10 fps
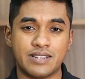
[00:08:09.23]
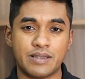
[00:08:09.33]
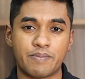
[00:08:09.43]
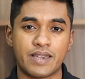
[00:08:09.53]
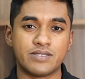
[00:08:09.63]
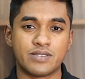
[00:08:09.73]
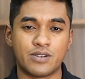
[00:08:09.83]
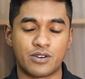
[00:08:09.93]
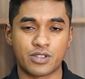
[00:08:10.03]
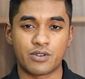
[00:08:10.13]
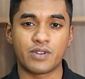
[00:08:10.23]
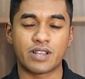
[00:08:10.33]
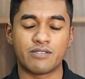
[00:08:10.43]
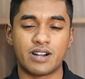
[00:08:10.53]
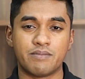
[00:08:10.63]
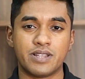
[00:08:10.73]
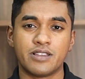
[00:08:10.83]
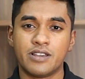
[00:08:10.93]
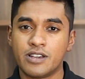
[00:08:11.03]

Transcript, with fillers: depends on your requirement,